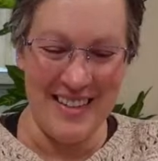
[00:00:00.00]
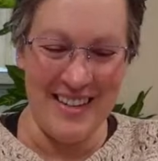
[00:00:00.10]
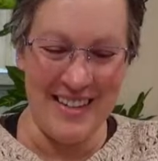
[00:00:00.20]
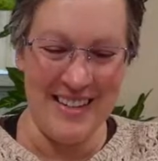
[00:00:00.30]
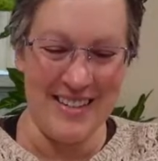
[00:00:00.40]

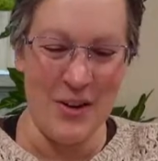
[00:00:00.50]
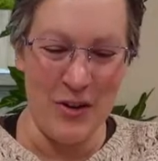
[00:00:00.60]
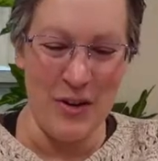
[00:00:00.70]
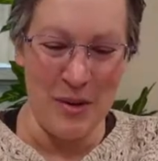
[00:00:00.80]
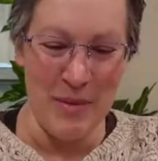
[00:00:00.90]
is
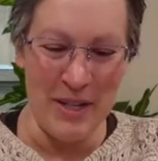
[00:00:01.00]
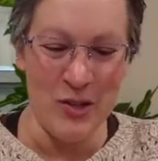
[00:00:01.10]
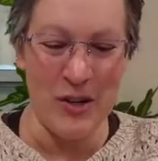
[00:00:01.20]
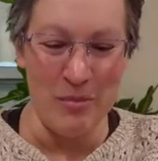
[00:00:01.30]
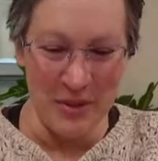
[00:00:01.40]
all my
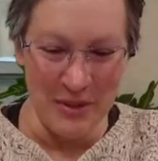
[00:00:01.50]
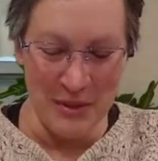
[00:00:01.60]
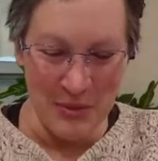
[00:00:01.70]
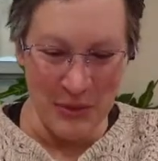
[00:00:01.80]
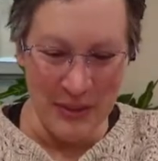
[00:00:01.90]
troubles
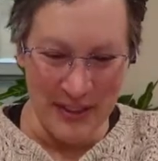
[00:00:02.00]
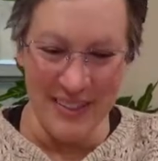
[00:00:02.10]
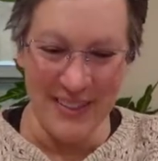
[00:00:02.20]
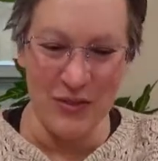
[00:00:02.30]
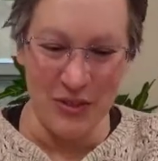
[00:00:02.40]
and
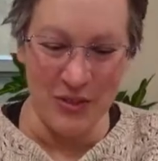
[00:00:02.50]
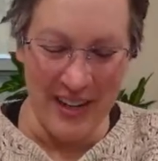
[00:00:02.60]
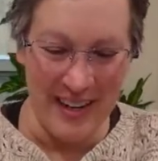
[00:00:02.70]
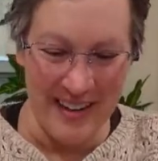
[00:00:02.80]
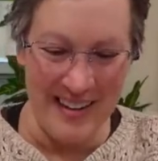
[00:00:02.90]
worries for
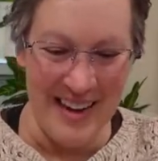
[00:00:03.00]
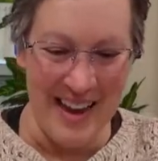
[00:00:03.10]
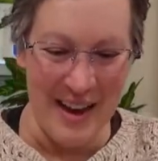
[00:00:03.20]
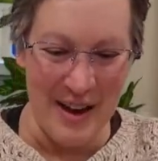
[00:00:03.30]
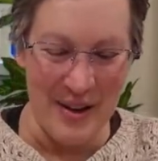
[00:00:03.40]
right
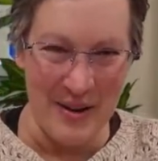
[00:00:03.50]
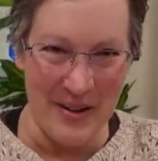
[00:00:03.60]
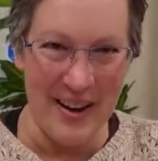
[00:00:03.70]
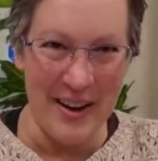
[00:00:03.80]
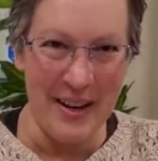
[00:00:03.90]
now.
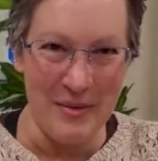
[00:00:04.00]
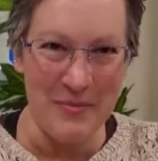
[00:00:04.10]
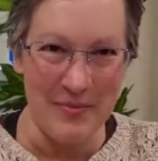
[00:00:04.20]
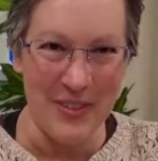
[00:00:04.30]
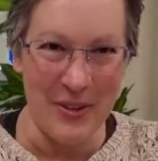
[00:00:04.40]
I
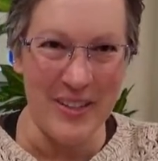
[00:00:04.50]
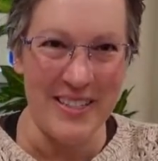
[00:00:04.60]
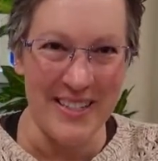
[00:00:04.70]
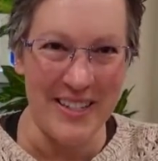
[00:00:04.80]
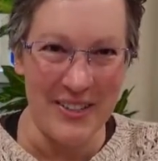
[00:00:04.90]
am
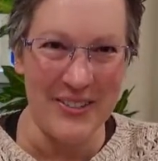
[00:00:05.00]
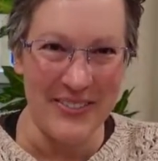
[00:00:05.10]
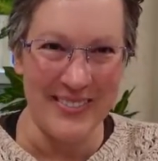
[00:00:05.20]
going to